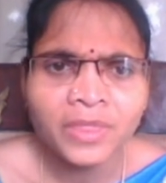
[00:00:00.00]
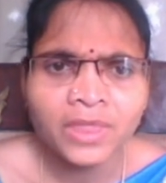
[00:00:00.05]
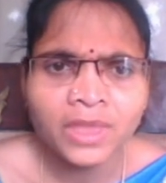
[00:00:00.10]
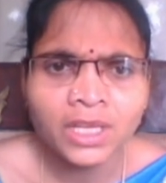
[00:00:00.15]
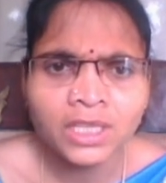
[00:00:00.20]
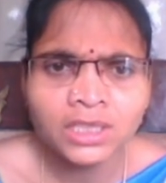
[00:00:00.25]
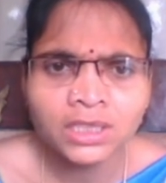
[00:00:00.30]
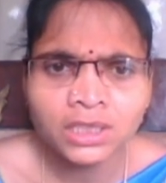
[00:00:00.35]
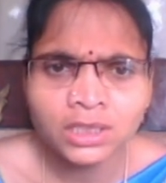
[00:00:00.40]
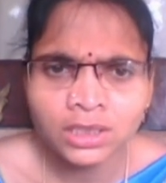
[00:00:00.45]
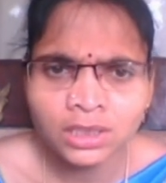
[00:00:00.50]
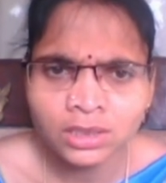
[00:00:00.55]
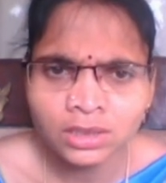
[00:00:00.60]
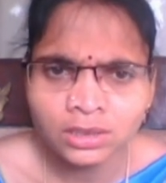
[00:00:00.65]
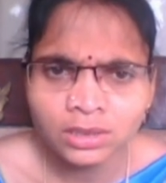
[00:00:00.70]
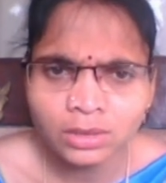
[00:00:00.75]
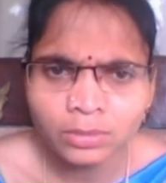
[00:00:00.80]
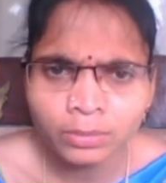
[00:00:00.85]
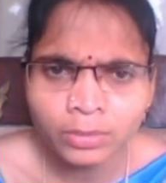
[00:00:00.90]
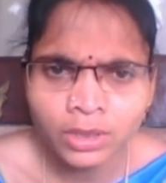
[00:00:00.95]
Next,
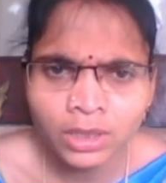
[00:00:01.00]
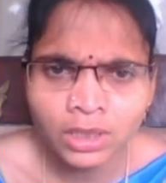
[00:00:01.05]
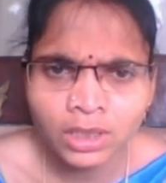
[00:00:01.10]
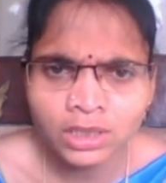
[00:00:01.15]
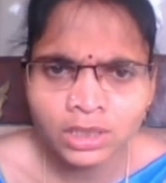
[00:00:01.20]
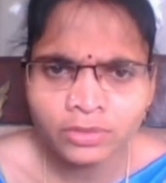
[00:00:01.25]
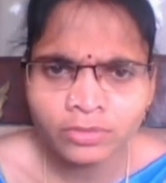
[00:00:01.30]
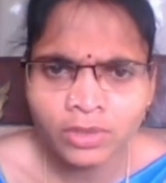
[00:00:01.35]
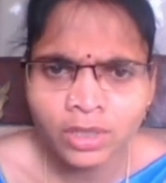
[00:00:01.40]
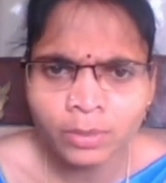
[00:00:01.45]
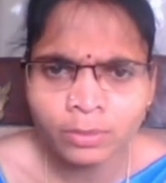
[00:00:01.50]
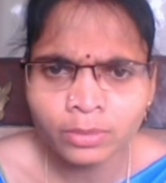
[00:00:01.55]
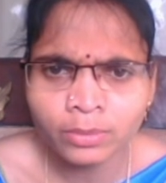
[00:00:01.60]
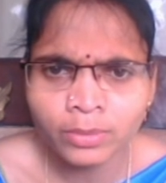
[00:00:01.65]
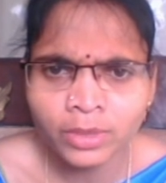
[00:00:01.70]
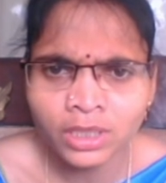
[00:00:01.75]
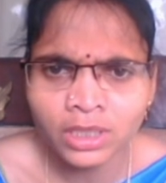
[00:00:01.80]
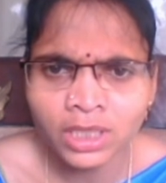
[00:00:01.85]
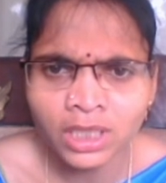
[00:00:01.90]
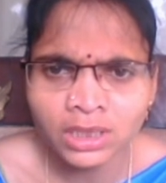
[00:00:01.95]
products formed
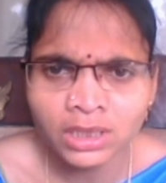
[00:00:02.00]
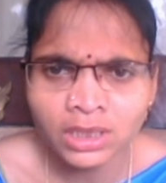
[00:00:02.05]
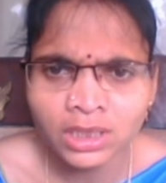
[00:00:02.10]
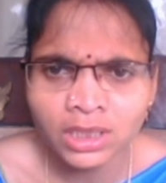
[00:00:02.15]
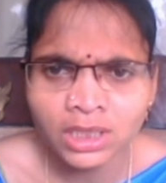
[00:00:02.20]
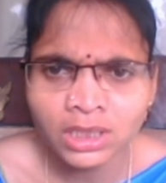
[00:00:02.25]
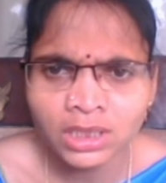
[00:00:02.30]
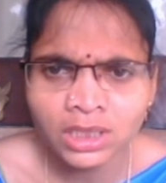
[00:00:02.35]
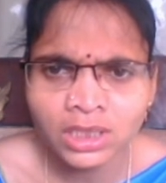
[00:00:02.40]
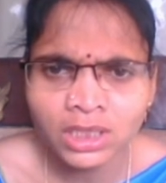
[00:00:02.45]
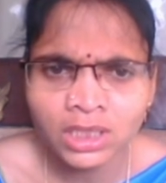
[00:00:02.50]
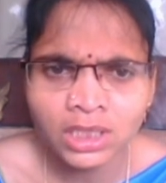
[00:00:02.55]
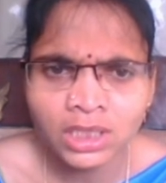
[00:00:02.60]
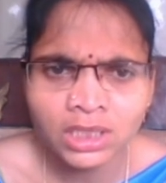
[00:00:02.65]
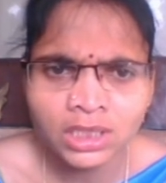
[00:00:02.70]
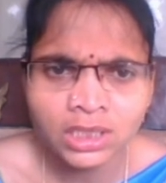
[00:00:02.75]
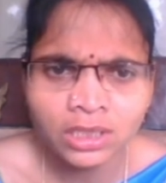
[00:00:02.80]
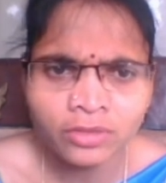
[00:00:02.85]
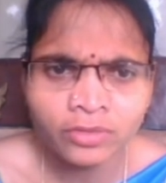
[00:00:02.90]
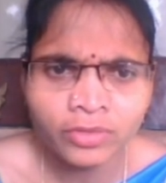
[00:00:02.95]
by the oxidation and
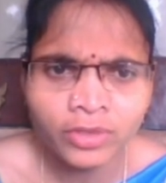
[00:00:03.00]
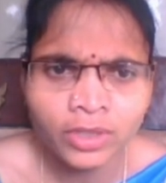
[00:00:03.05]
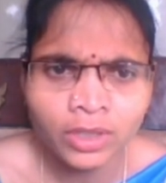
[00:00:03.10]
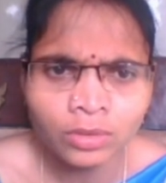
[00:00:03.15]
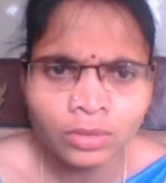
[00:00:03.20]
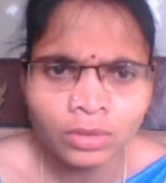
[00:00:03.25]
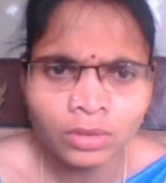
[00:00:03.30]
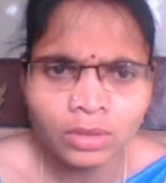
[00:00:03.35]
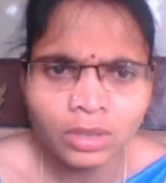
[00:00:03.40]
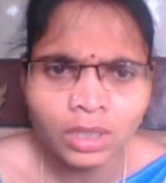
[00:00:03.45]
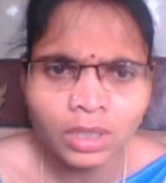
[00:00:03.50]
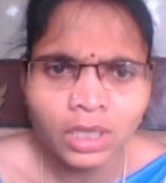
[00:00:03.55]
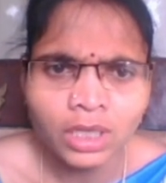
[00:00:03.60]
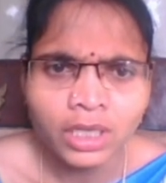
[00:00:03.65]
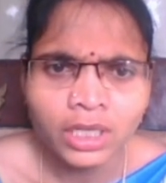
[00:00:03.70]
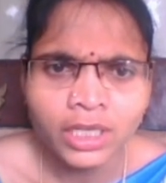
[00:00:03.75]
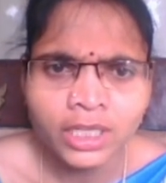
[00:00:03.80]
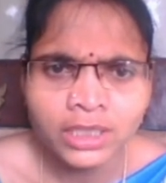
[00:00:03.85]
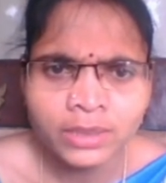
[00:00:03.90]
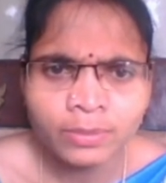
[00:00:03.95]
reduction of phenol.
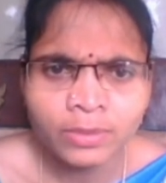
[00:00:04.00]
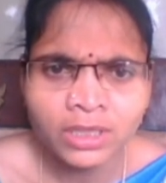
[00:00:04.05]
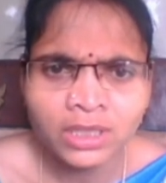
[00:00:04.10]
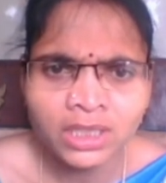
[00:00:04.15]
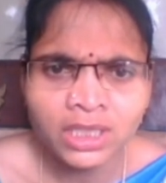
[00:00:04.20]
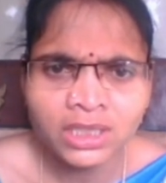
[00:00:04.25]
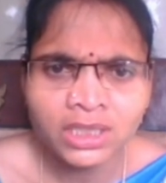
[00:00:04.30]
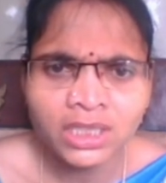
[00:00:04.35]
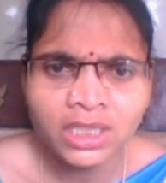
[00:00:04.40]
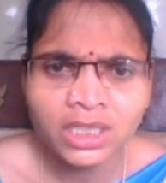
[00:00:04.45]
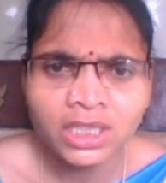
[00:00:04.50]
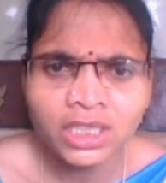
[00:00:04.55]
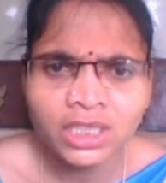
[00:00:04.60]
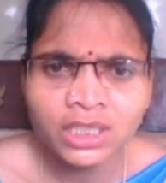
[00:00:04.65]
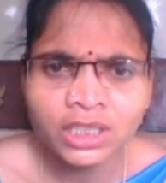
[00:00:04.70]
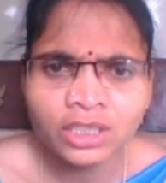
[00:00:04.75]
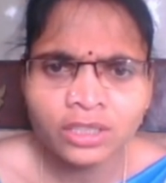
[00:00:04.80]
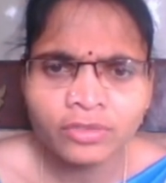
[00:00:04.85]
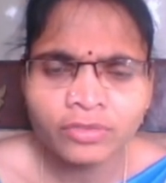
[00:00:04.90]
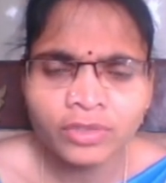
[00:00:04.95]
Explain the acidic
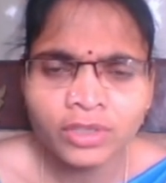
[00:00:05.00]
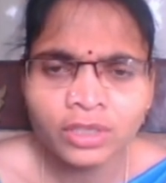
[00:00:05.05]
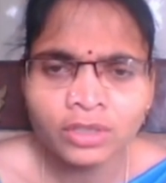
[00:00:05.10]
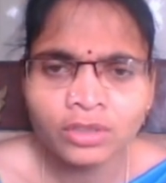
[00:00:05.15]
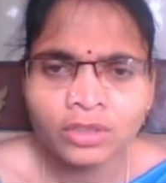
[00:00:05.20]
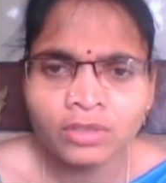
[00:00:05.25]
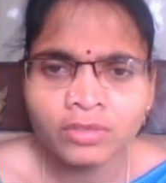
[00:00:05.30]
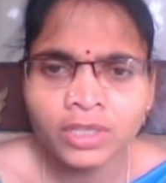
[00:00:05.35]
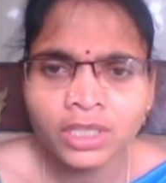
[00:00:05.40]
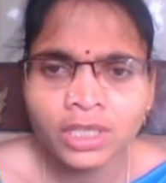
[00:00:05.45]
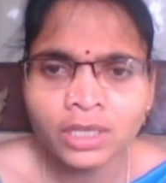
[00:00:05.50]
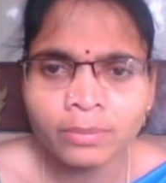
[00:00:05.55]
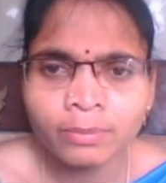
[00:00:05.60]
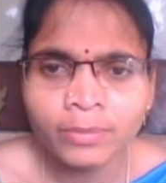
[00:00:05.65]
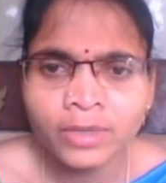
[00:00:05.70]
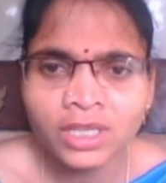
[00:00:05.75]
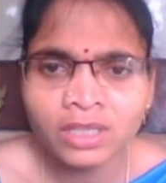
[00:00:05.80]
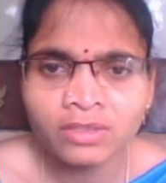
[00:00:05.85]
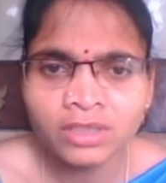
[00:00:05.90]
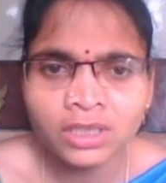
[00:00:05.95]
nature of phenol when
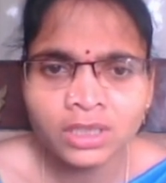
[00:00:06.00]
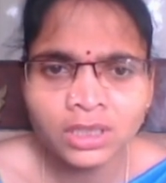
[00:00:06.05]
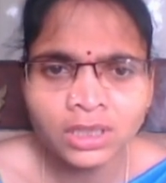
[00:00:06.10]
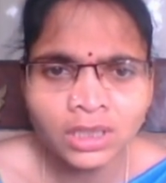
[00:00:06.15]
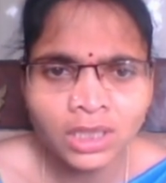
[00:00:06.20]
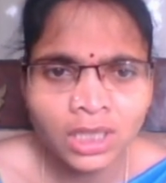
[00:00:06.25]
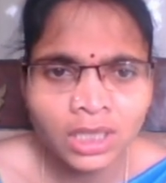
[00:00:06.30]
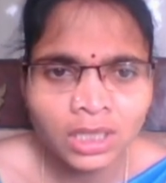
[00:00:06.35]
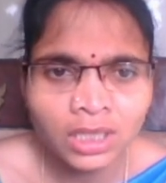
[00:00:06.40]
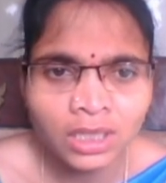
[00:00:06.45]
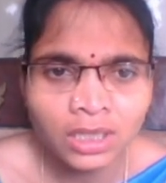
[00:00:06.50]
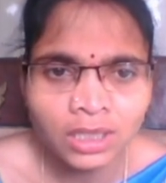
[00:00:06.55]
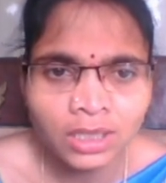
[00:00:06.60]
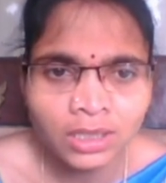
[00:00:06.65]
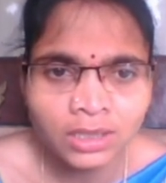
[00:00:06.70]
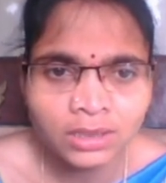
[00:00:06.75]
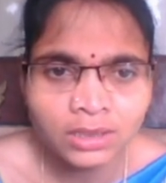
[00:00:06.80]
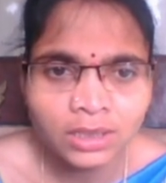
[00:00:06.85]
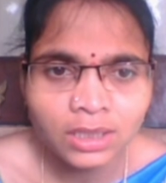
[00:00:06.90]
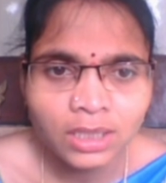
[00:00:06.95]
compared with the
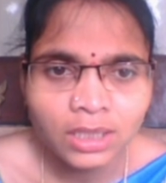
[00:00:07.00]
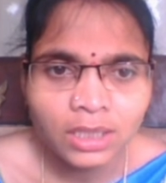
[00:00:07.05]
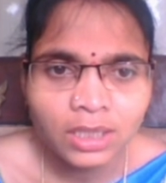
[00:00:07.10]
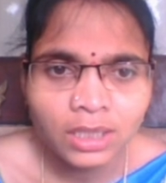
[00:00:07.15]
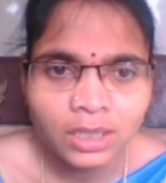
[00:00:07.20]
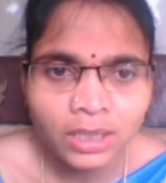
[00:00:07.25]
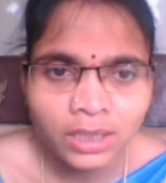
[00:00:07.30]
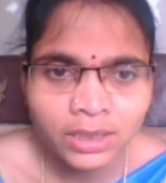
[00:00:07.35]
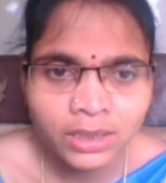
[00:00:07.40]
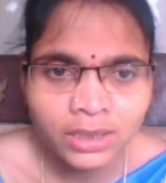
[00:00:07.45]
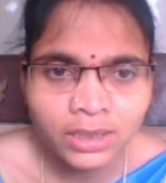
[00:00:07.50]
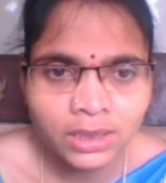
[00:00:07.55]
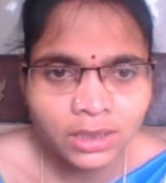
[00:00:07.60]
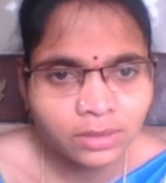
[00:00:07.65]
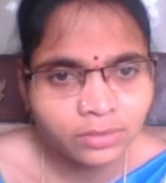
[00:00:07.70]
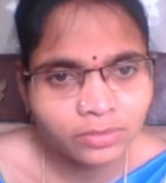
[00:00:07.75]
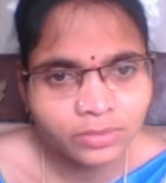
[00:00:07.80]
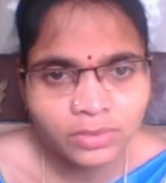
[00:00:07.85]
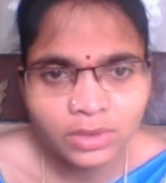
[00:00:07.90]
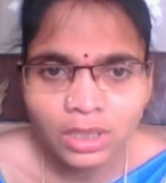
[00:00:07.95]
alcohols. Next,
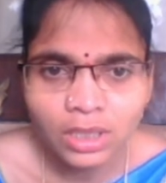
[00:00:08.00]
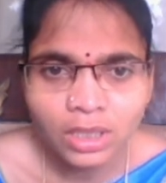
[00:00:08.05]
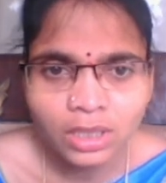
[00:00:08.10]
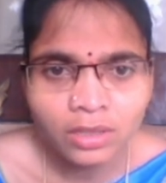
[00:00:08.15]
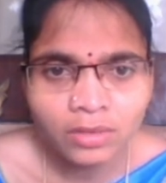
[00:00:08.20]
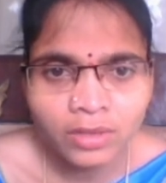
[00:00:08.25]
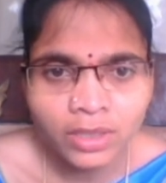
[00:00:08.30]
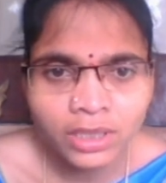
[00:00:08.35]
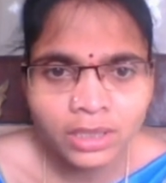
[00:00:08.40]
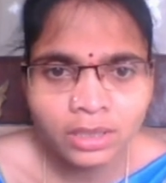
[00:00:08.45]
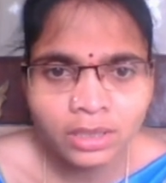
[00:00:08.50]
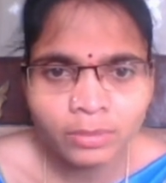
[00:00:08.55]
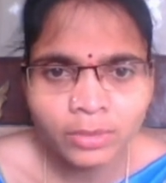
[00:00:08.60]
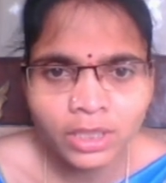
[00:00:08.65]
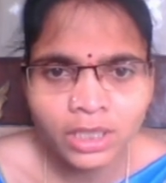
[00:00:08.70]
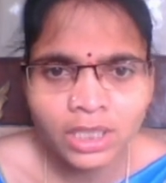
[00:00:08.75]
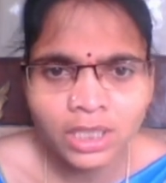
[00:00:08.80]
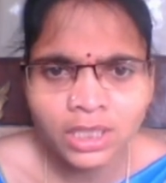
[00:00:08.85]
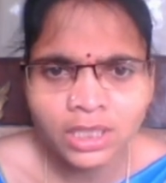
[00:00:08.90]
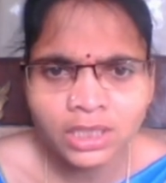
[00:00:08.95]
write the
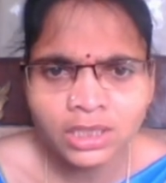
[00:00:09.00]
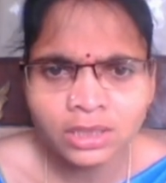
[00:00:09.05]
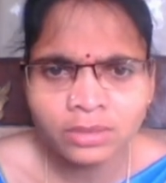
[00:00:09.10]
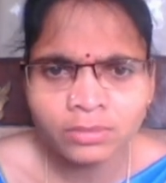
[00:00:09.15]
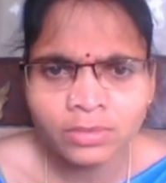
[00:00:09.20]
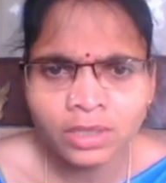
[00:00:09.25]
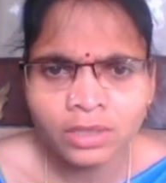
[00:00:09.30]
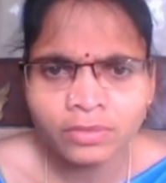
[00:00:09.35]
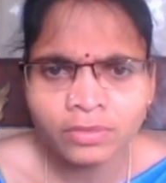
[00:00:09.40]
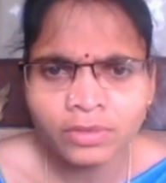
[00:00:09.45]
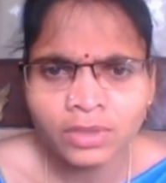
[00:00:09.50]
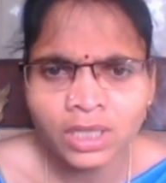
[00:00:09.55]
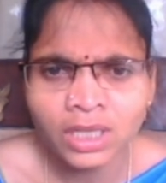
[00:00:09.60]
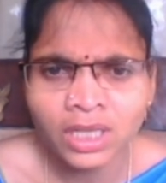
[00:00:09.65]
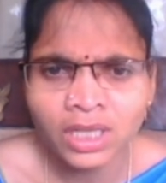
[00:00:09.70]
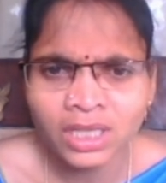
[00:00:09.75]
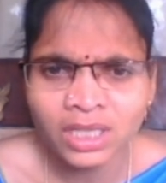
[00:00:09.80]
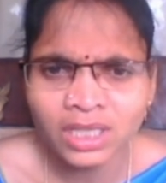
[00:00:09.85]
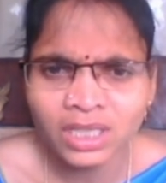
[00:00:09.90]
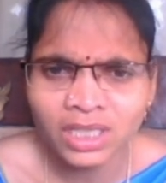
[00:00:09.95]
mechanism of
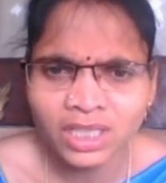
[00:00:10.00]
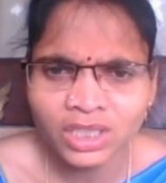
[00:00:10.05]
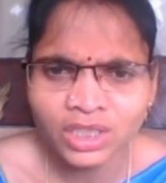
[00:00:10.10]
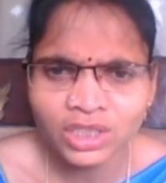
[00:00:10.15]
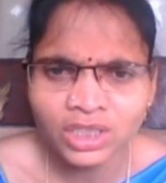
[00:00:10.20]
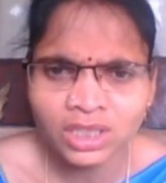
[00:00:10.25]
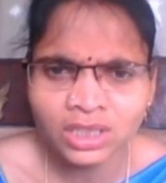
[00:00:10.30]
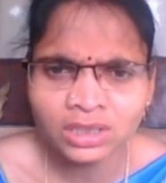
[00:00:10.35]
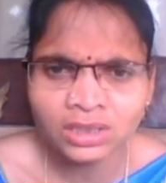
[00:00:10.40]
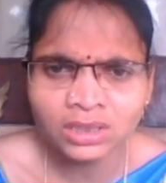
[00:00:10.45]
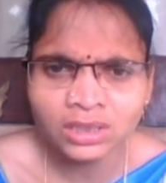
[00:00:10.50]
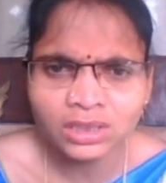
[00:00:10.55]
hydration